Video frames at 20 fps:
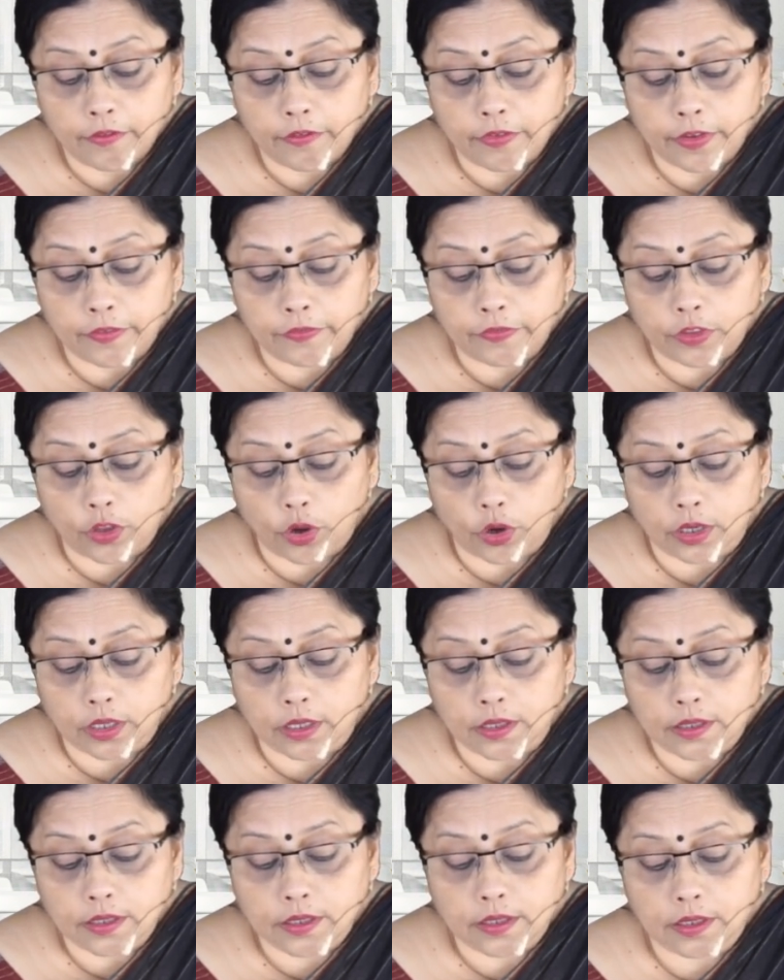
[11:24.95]
5th
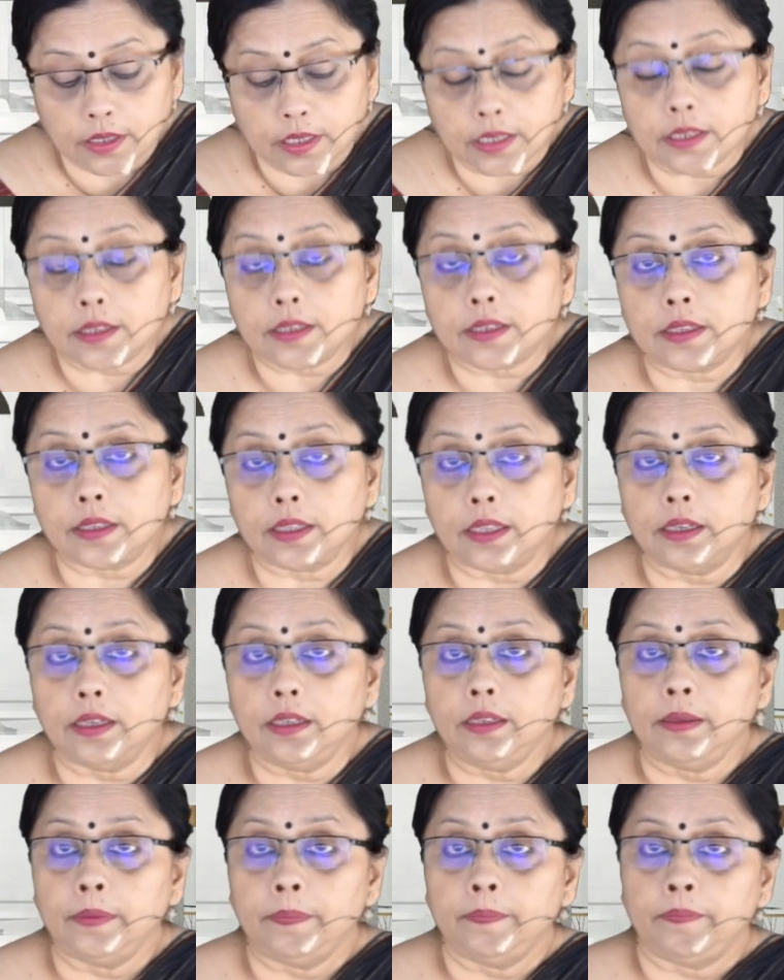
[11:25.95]
August is the
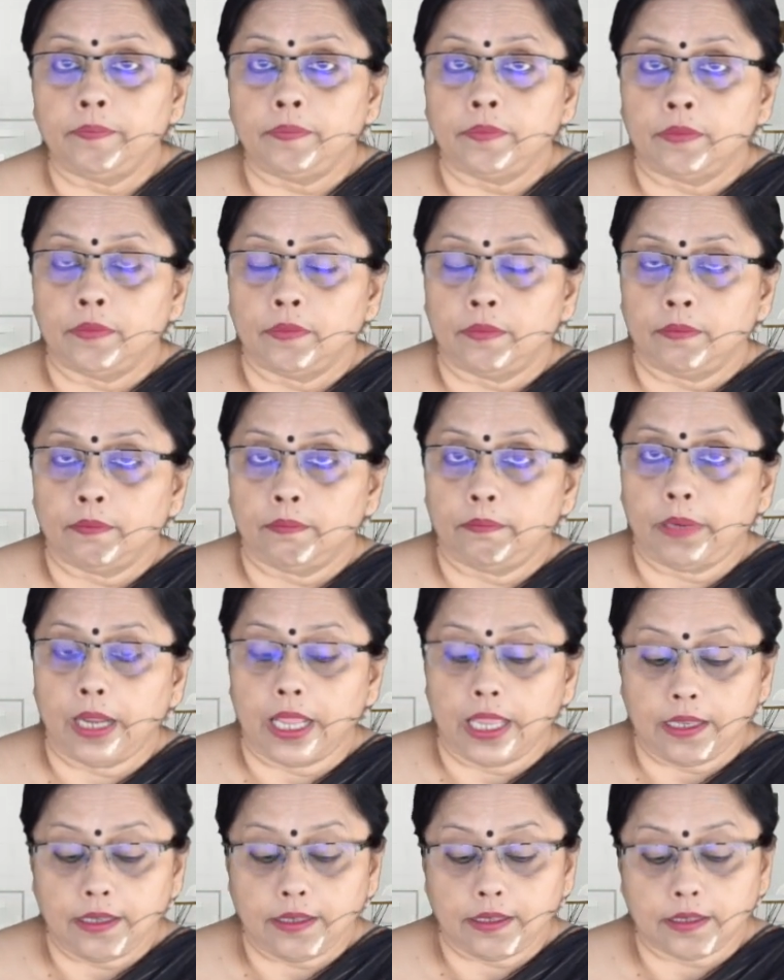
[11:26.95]

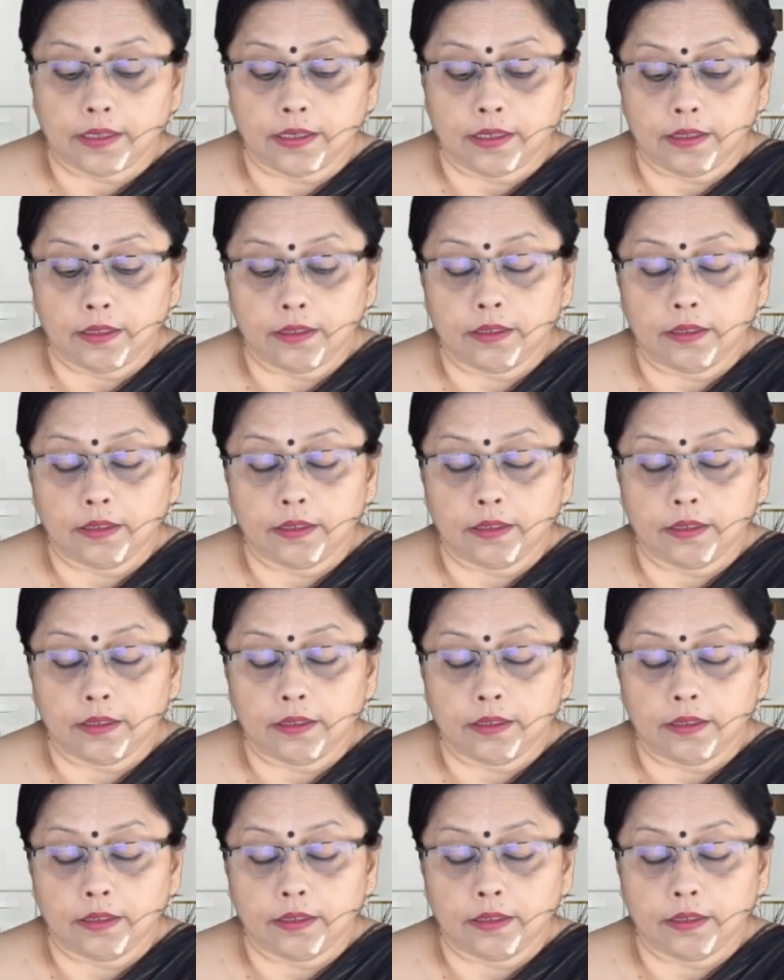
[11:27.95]
place,